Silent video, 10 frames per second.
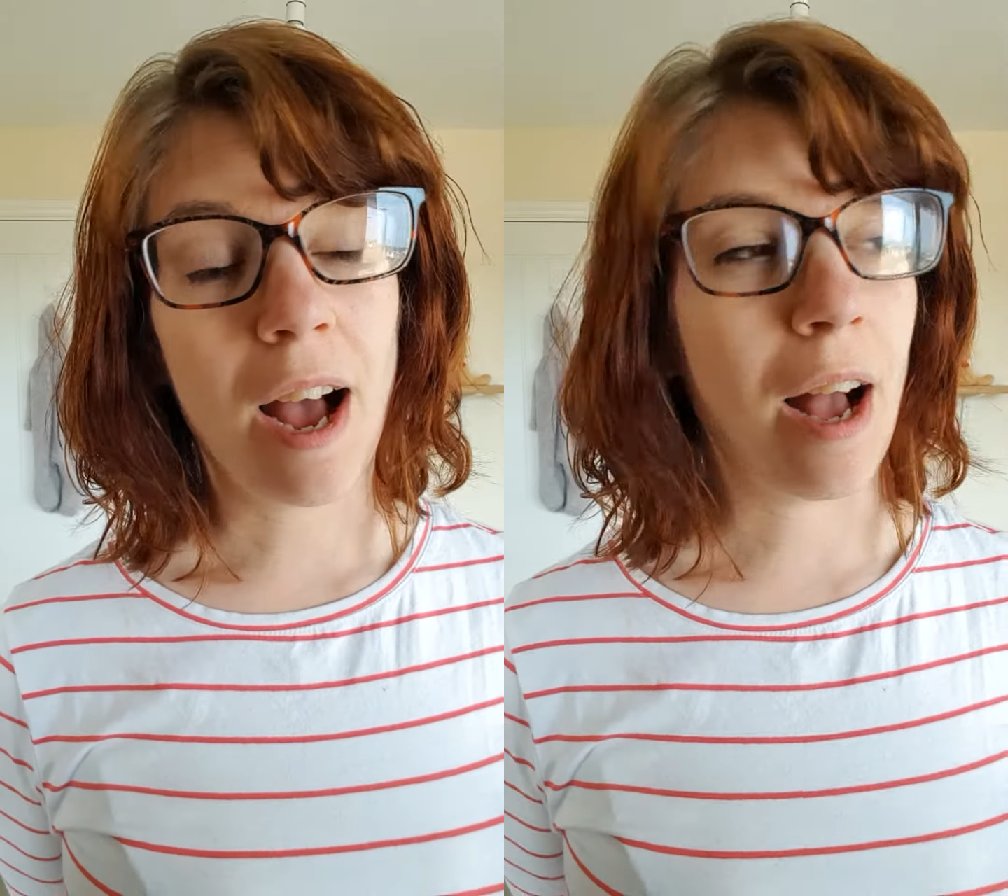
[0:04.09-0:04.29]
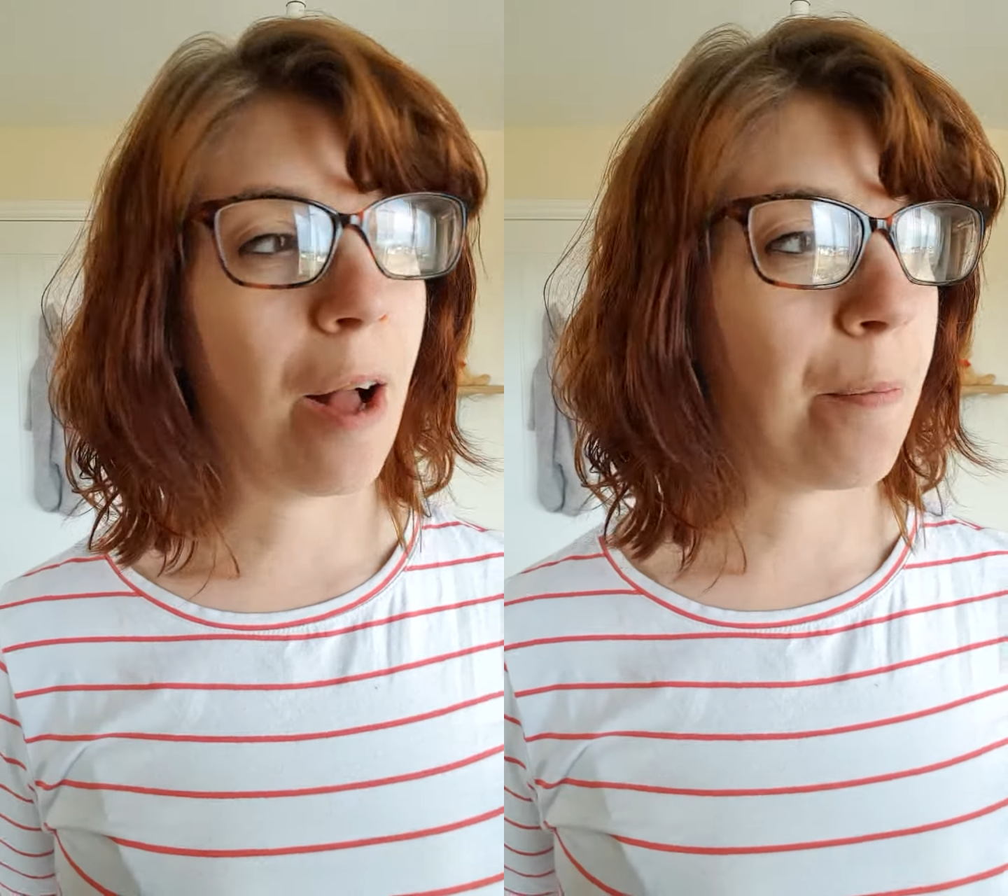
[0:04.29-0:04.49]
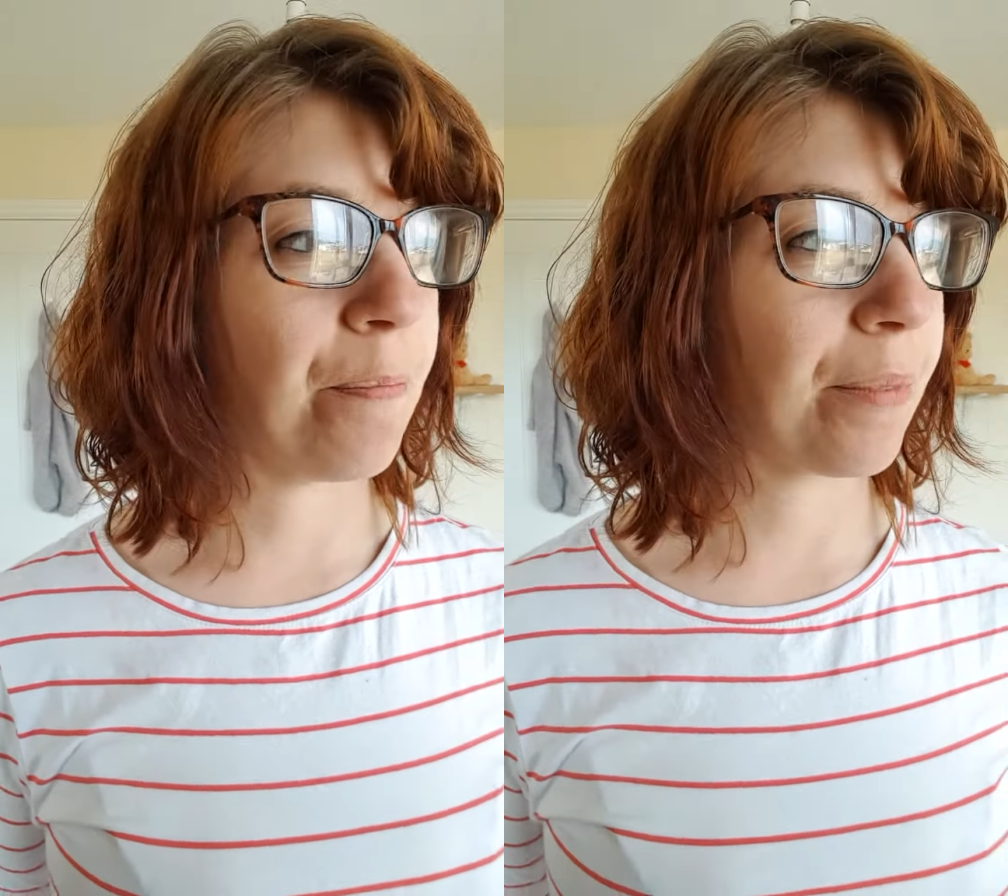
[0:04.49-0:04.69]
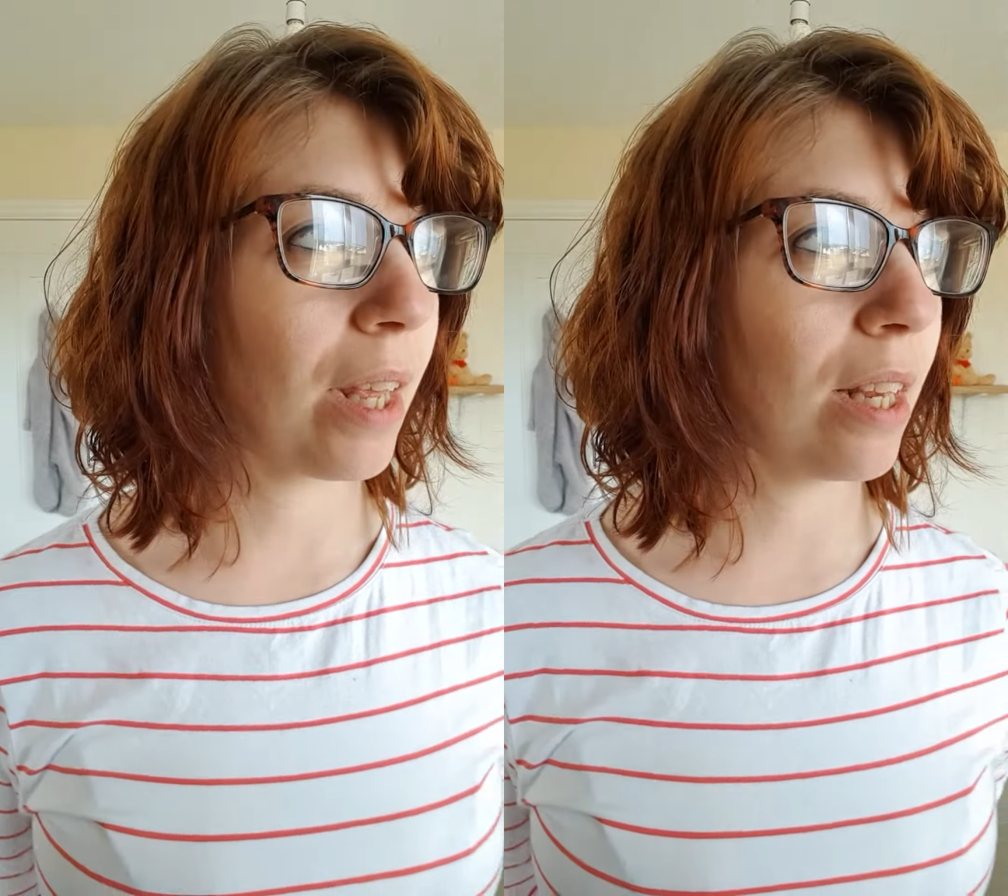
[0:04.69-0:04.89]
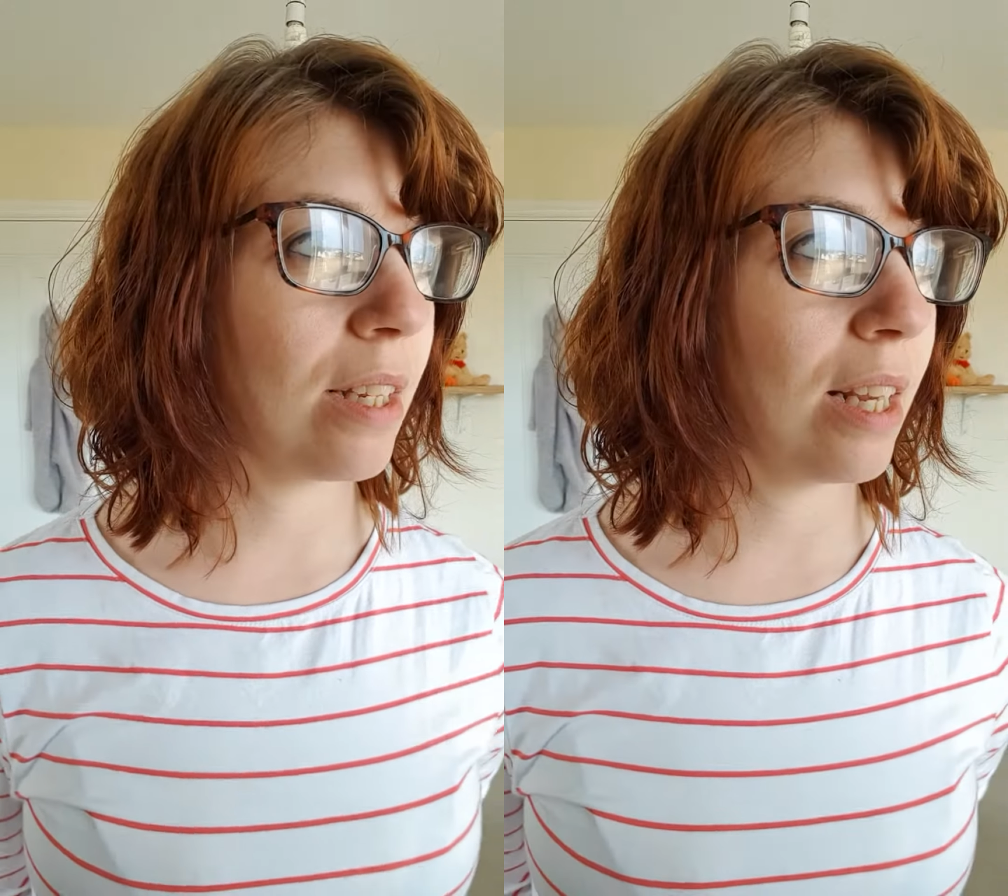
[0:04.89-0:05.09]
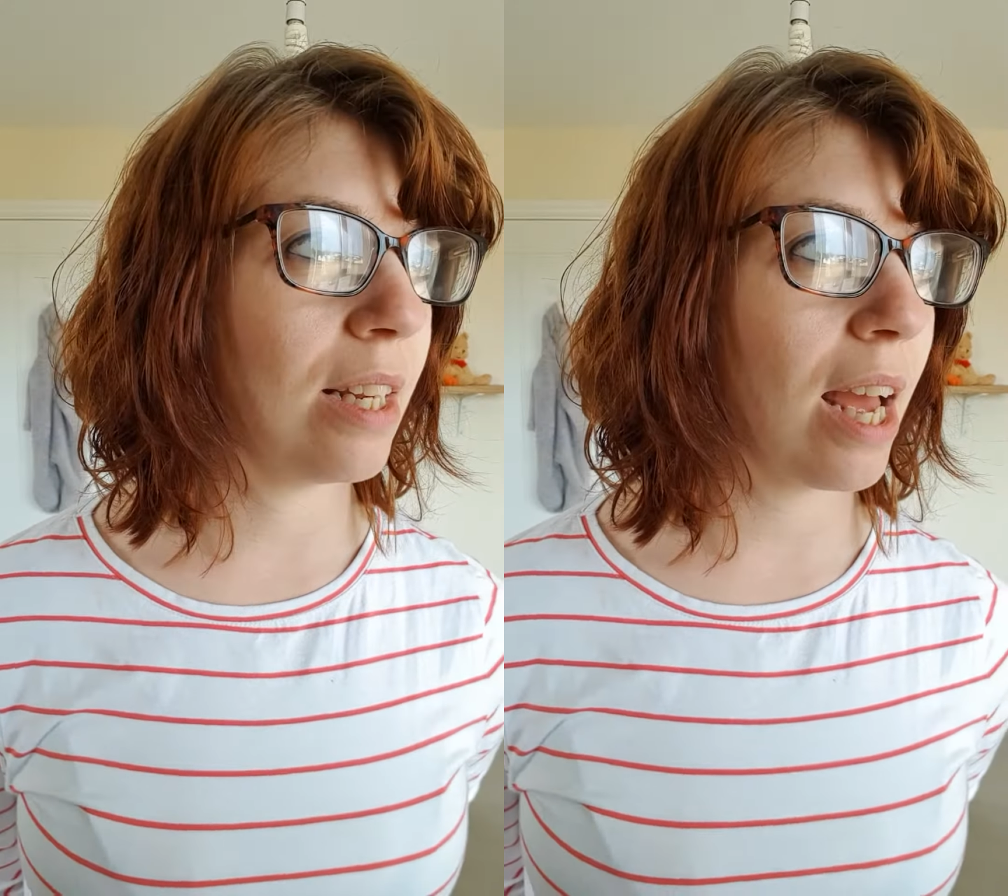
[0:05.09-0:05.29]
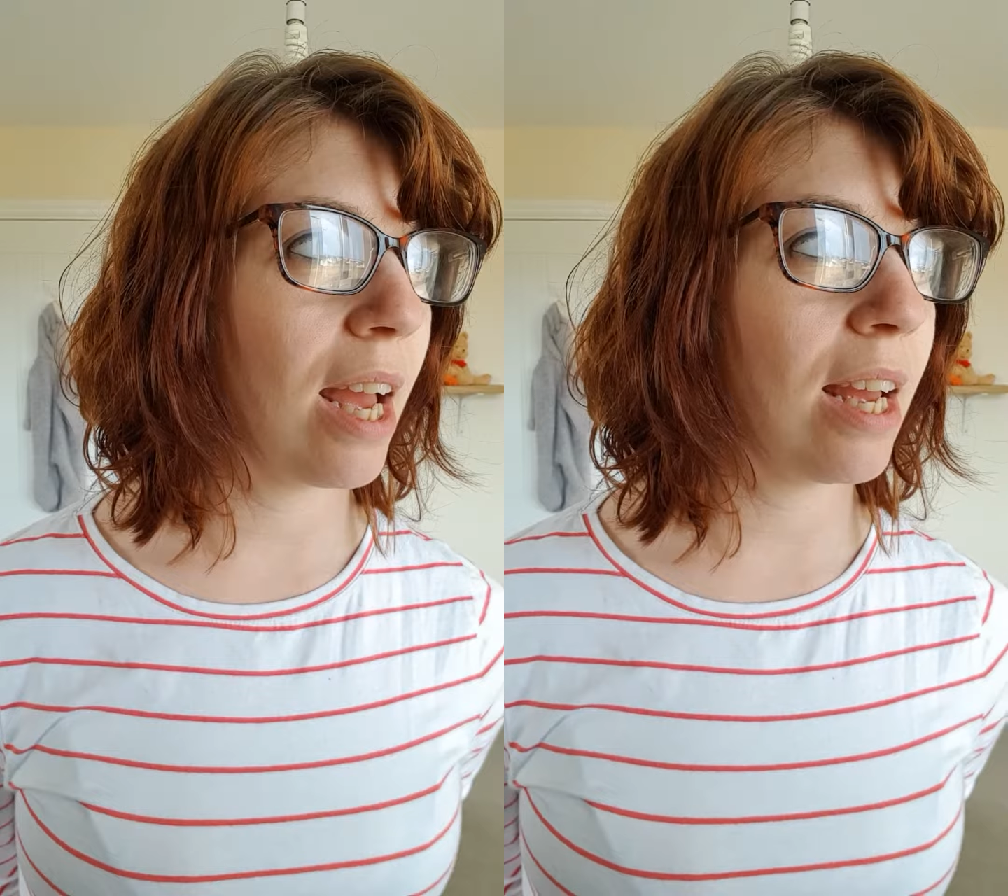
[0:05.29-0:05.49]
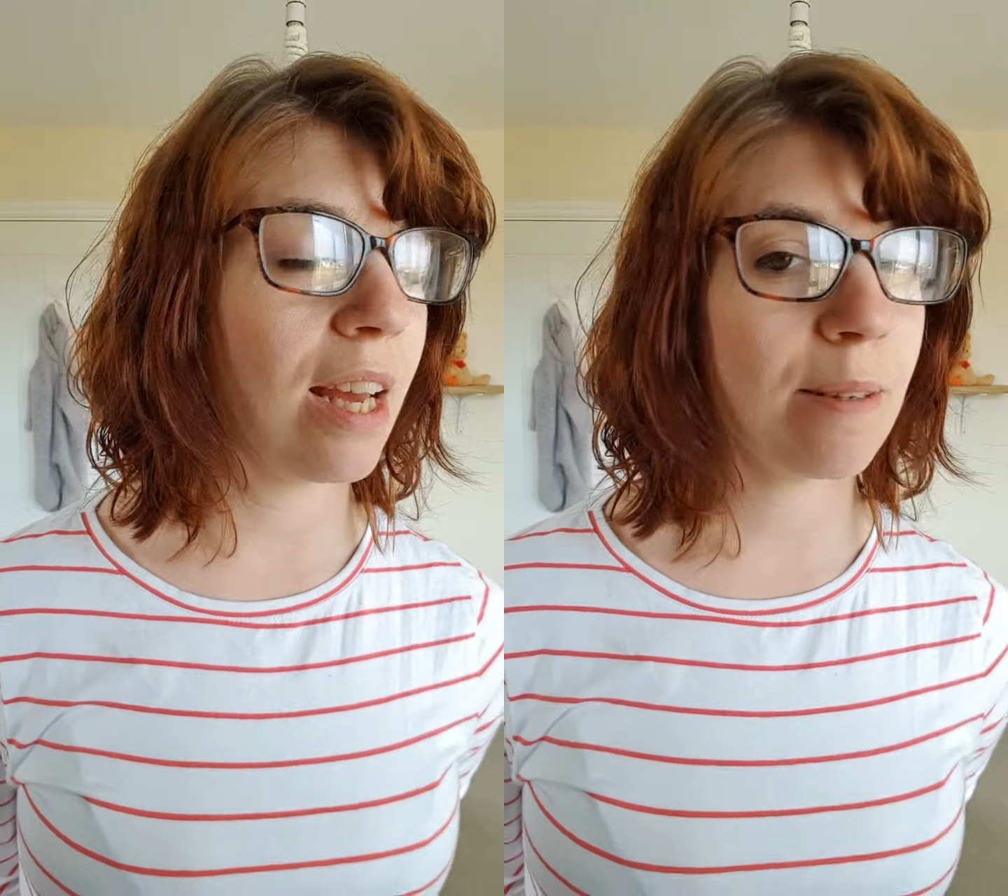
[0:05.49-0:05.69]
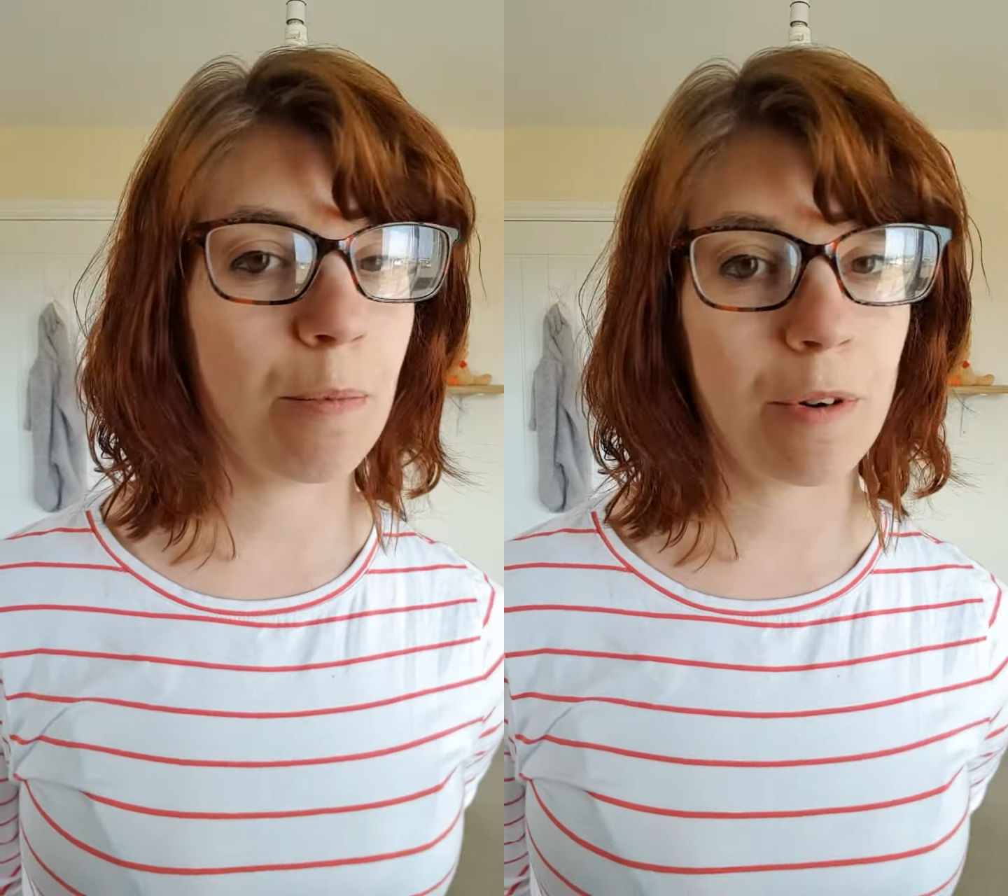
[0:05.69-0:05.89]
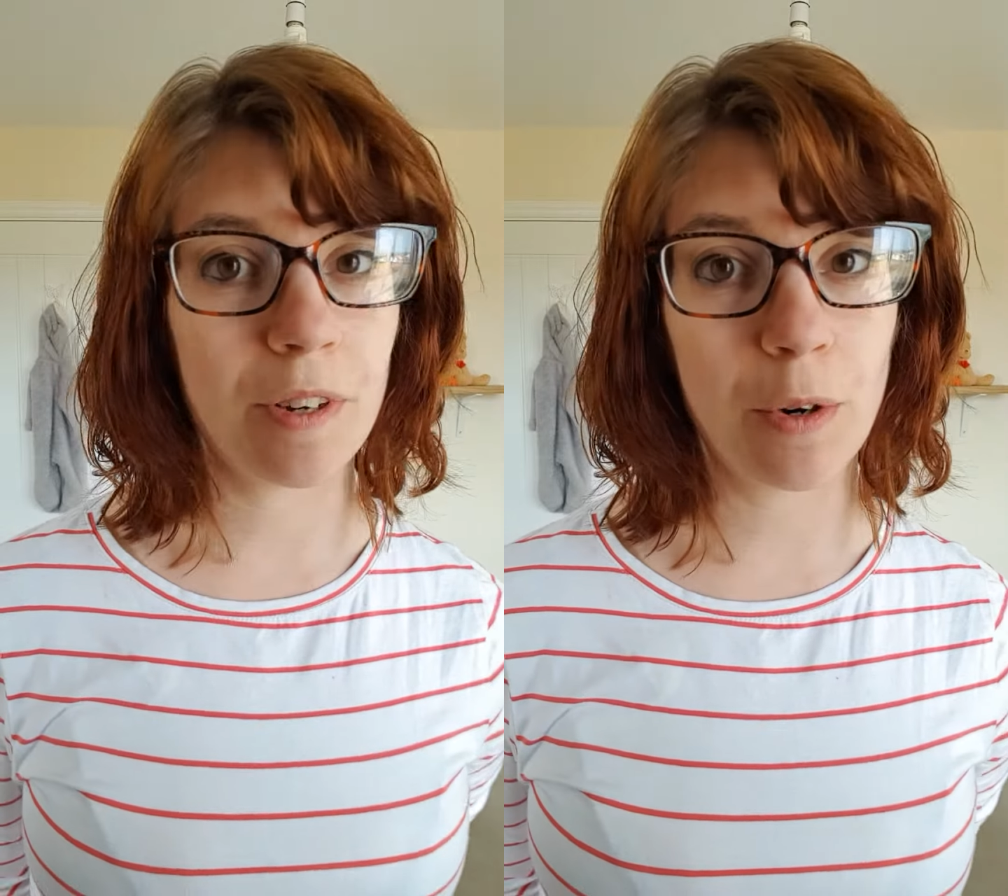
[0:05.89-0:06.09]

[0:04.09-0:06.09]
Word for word: Um, today is more of a